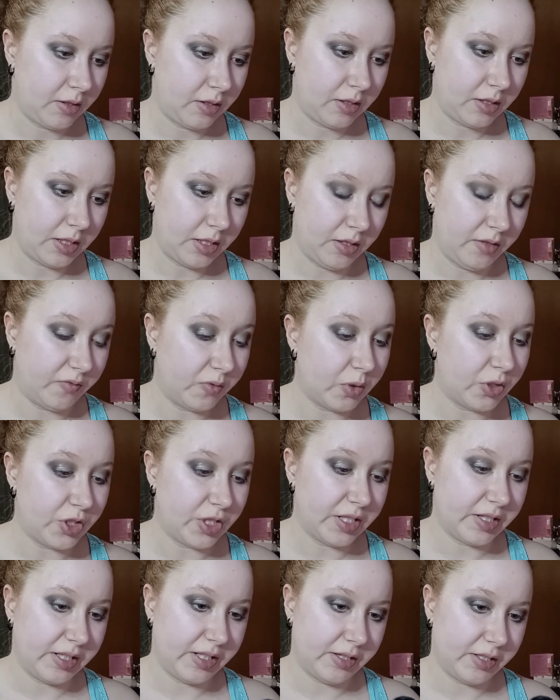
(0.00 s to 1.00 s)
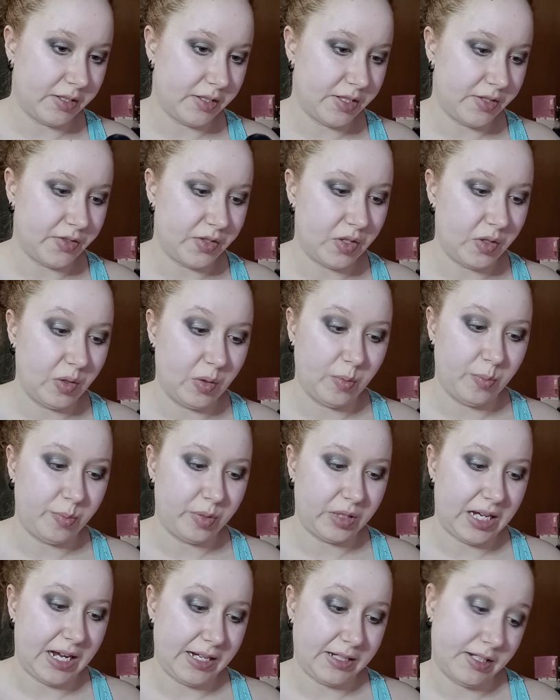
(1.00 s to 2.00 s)
And unfortunately, there is no
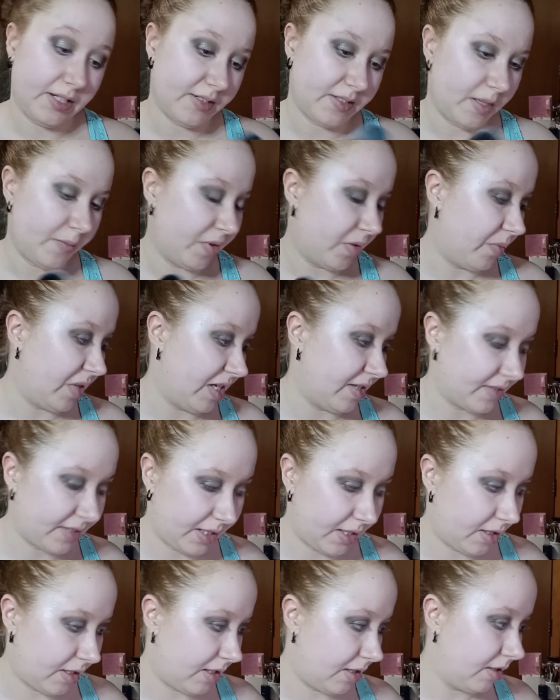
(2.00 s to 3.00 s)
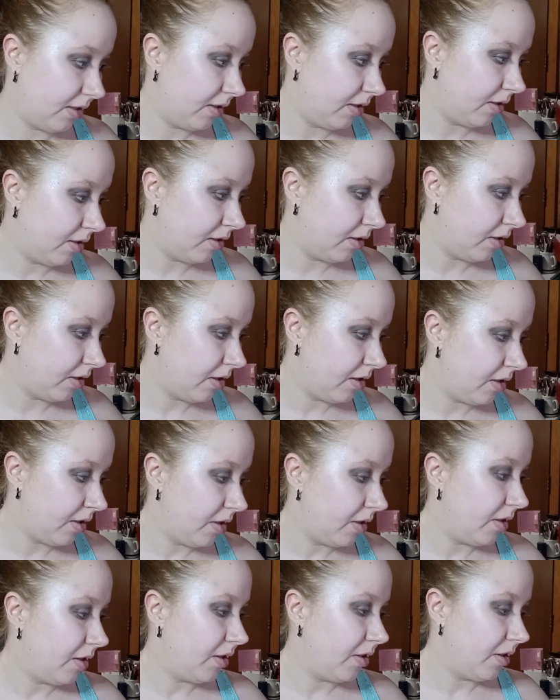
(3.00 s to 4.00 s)
black except the mascara.
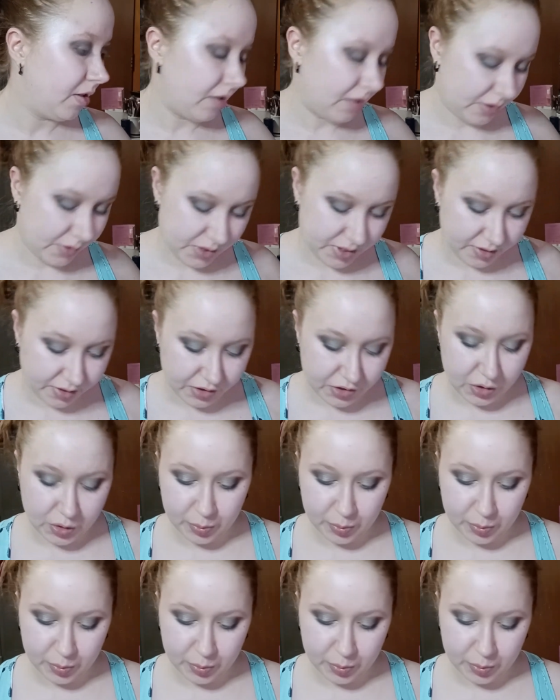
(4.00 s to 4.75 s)
I was going to do